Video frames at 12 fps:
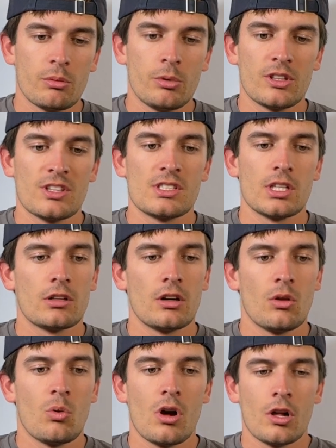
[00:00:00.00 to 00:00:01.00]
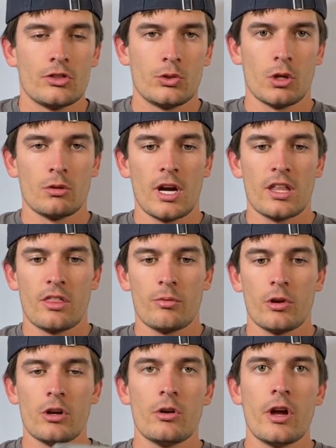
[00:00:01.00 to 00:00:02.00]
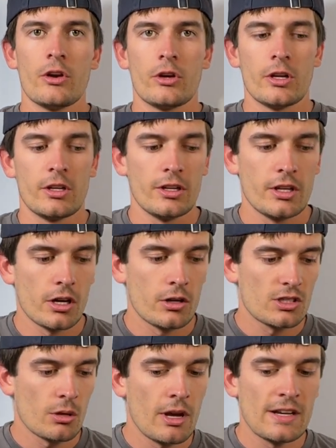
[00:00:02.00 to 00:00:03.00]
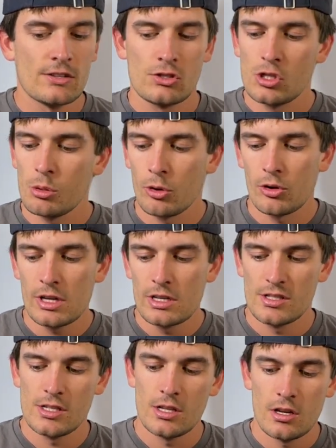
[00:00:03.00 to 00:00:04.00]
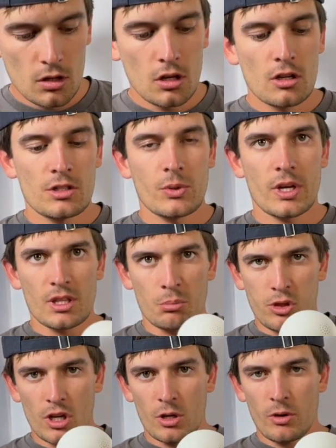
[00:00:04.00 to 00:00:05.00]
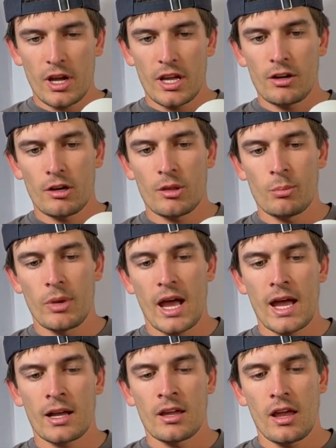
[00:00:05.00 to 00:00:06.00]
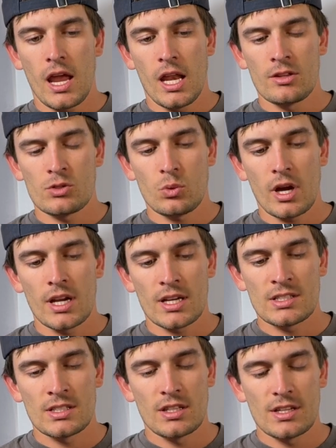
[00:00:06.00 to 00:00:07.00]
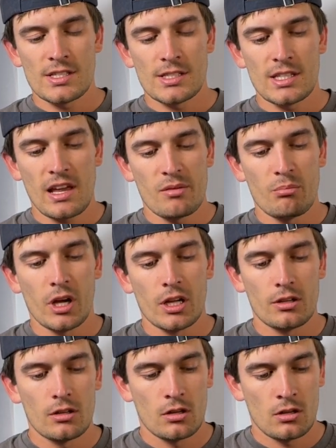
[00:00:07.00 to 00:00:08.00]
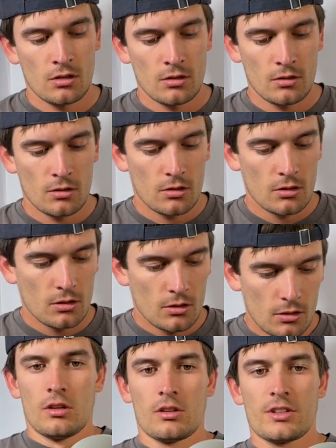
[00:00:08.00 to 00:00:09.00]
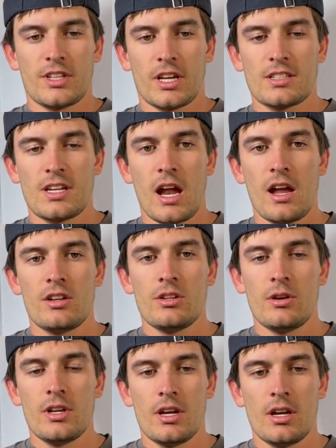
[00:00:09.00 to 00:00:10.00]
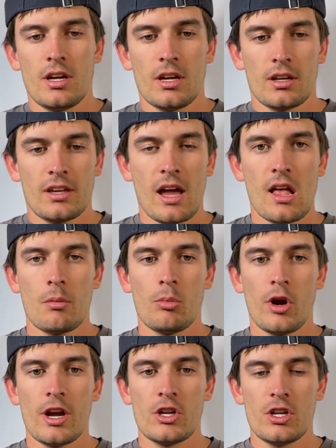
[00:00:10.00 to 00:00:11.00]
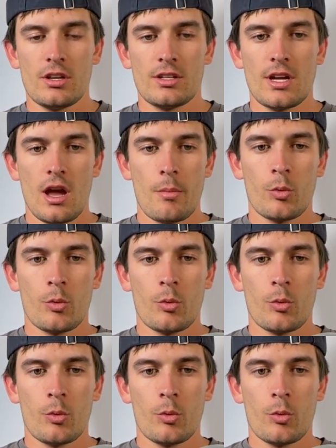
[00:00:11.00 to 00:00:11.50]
put the sticker on the wall, drill right through, and you're good to go. So it makes it super easy. So we got the plug right here on the back, and it's right next to the set button. Looks like it's kind of doing a calibration type